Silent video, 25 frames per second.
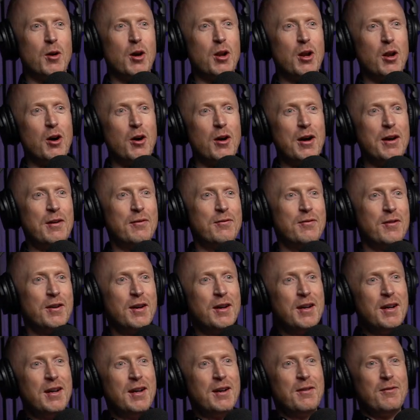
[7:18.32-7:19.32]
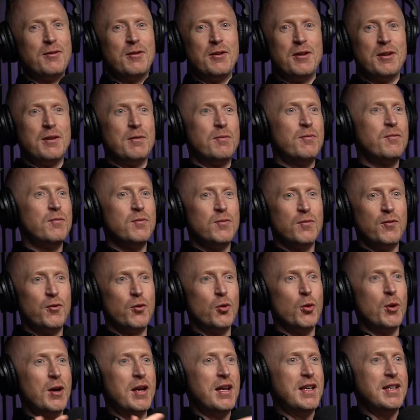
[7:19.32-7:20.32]
life for
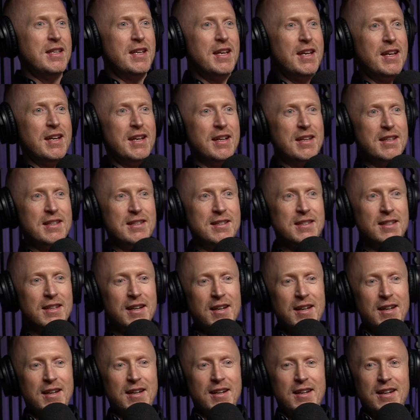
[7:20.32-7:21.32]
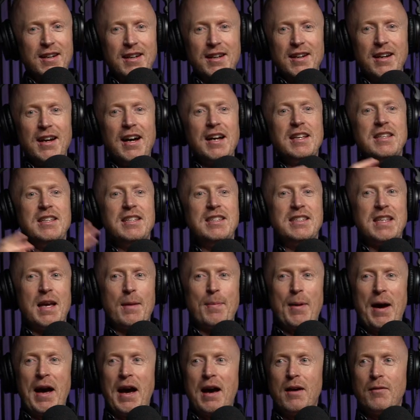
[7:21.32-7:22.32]
14 years. And you step
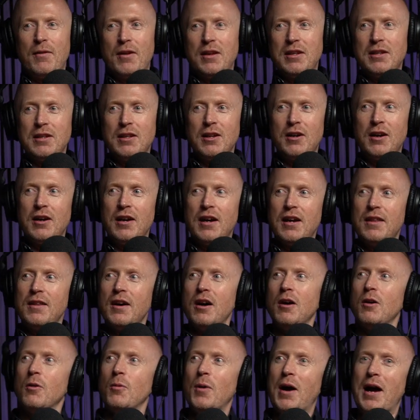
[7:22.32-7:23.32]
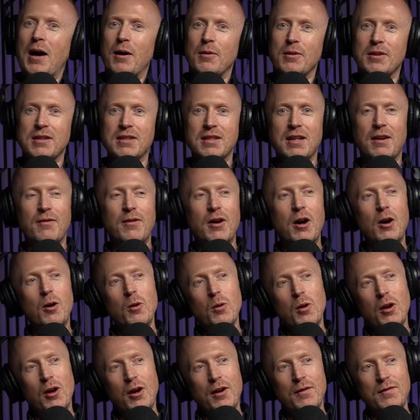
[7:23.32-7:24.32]
out of it and you're like, oh wow, there's another whole
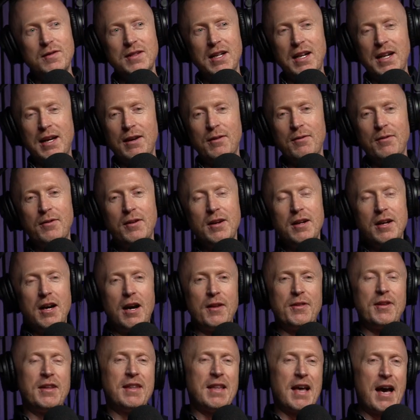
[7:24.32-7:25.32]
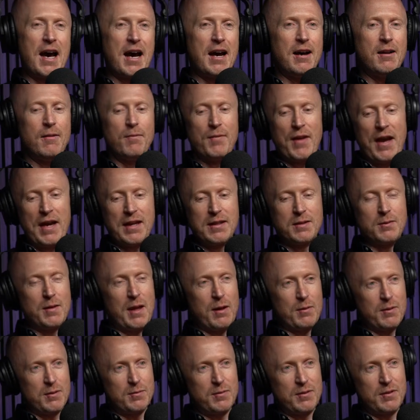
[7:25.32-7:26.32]
life to live. I think that that's that
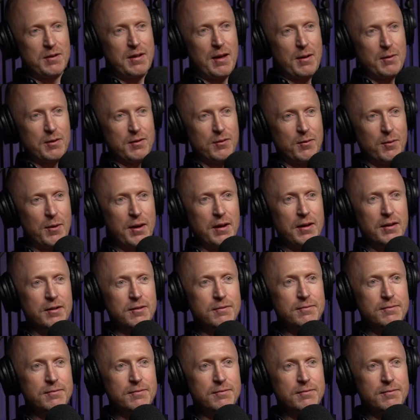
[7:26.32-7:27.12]
was that was for me.